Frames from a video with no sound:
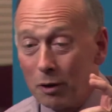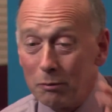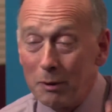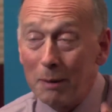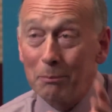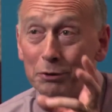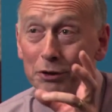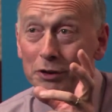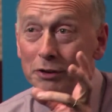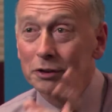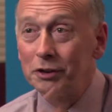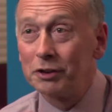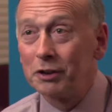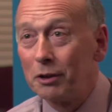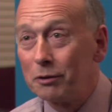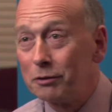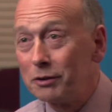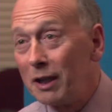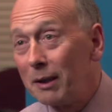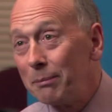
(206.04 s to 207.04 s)
corruption
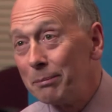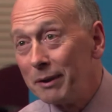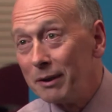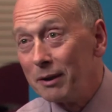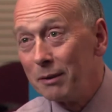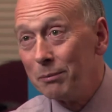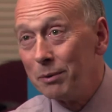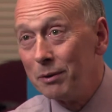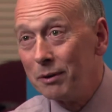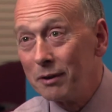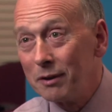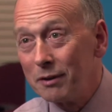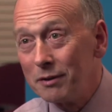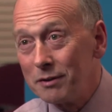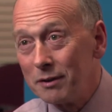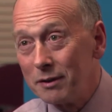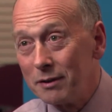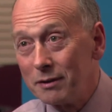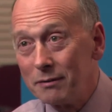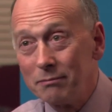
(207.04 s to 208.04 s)
shows up in the book
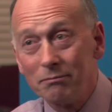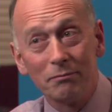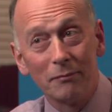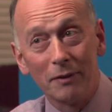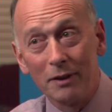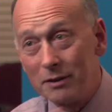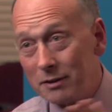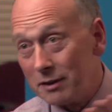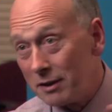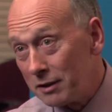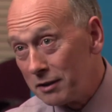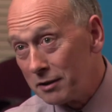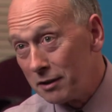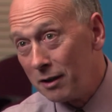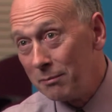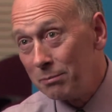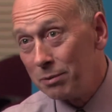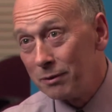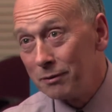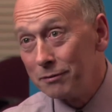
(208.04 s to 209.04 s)
as an
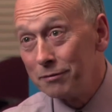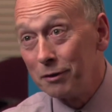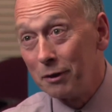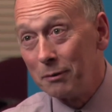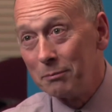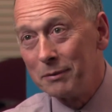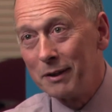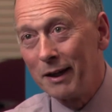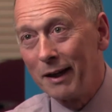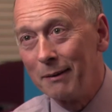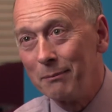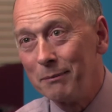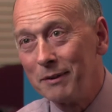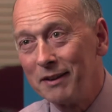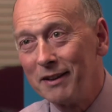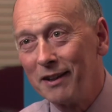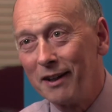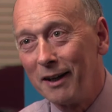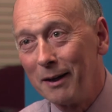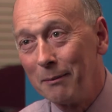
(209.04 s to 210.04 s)
example from time
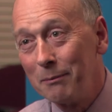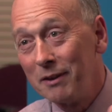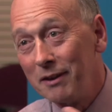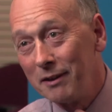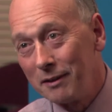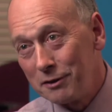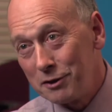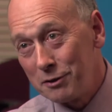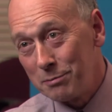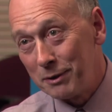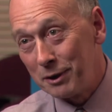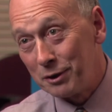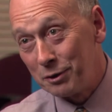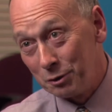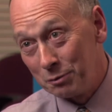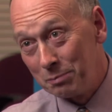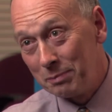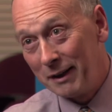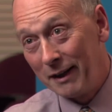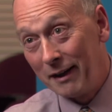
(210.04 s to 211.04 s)
to time and in
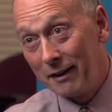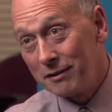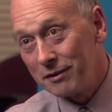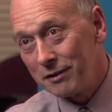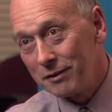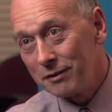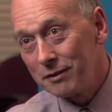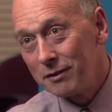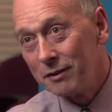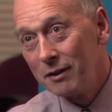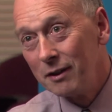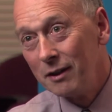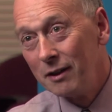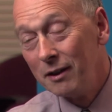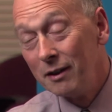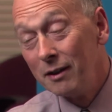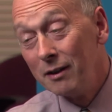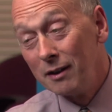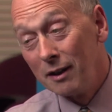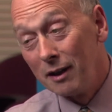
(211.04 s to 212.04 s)
special places,
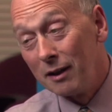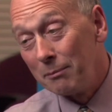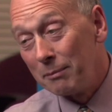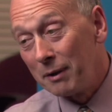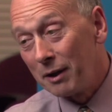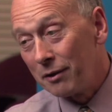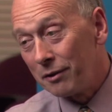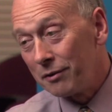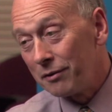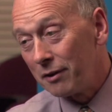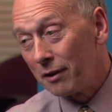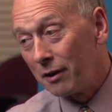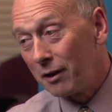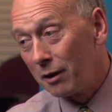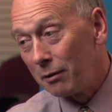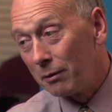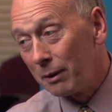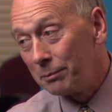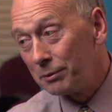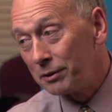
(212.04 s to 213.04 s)
because the
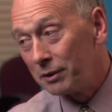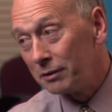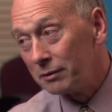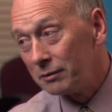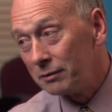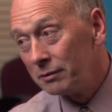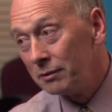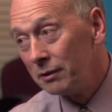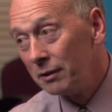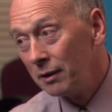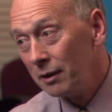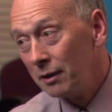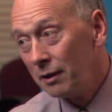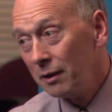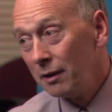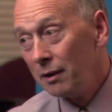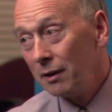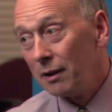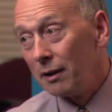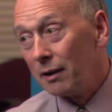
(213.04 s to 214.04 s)
corruption
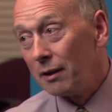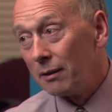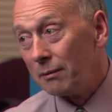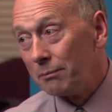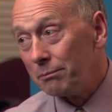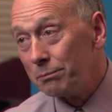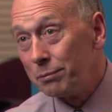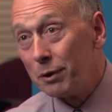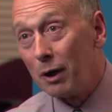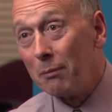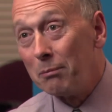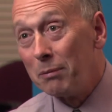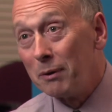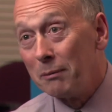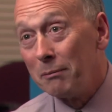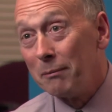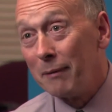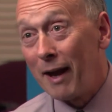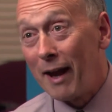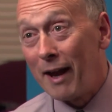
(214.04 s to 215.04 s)

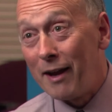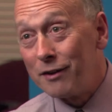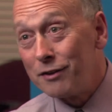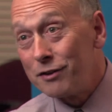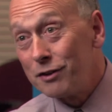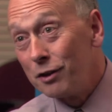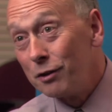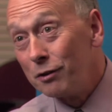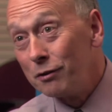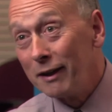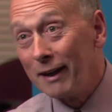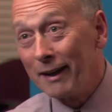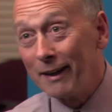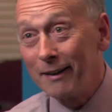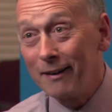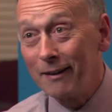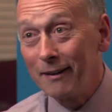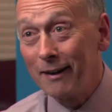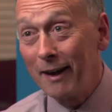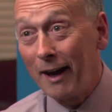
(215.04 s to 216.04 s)
problem has
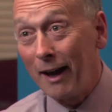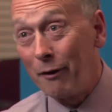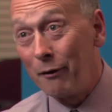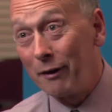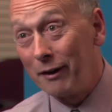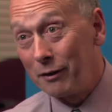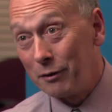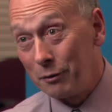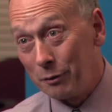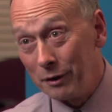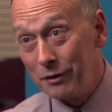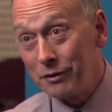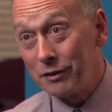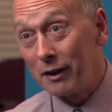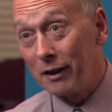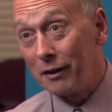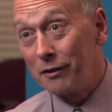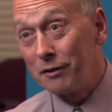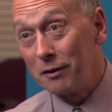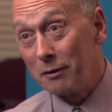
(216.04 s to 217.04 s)
unique
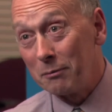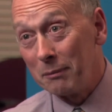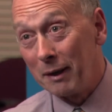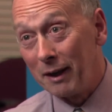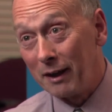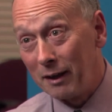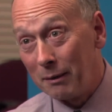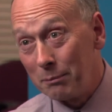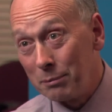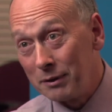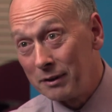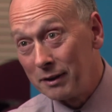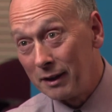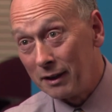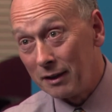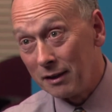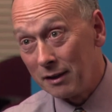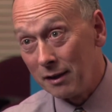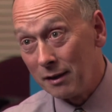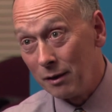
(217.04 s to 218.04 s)
characteristics that make it
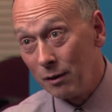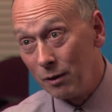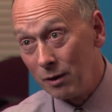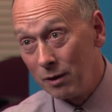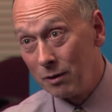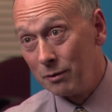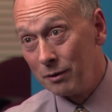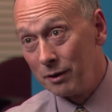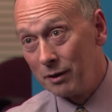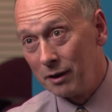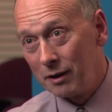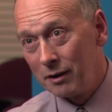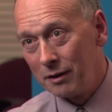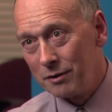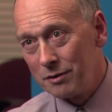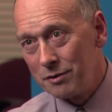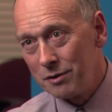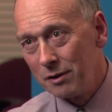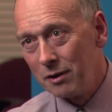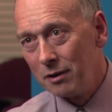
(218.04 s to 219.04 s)
particularly awkward to
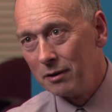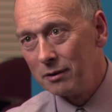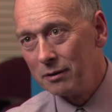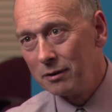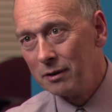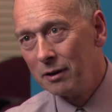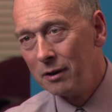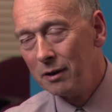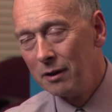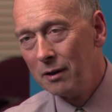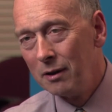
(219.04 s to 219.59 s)
control.